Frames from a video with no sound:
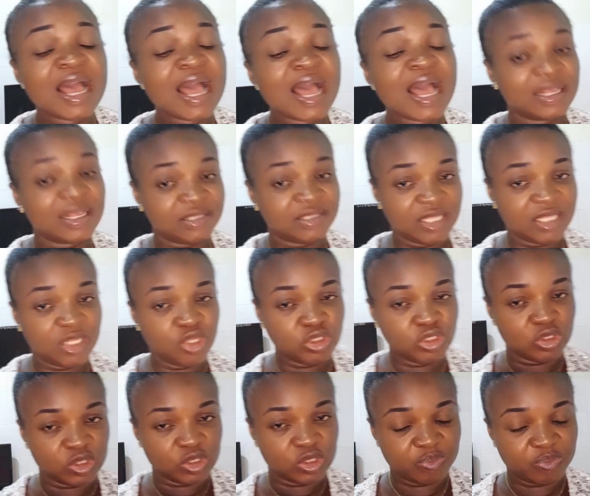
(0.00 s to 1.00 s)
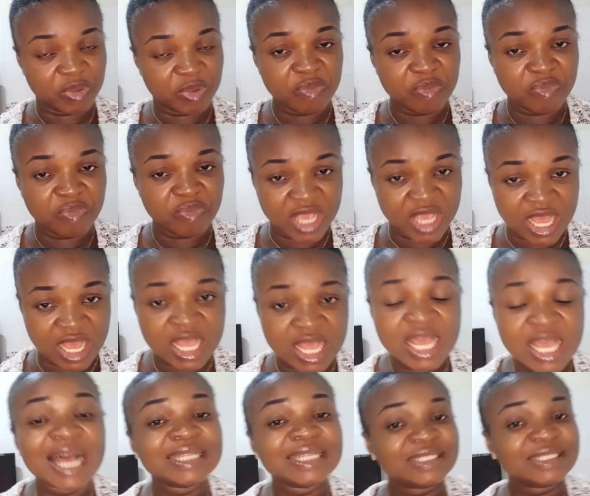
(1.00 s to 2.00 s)
astenozoospermia,
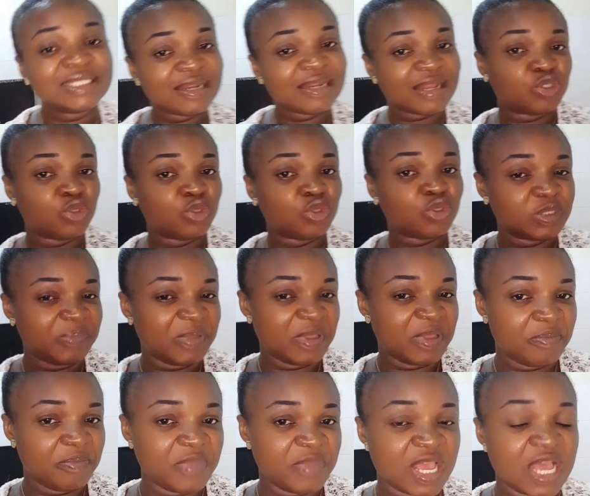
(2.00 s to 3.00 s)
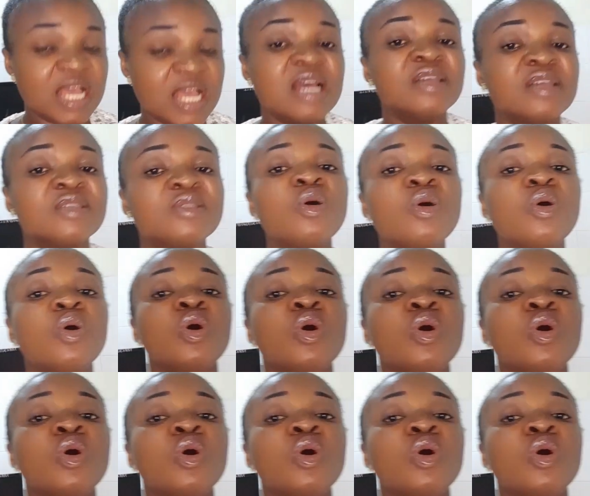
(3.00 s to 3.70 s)
and teratospermia. So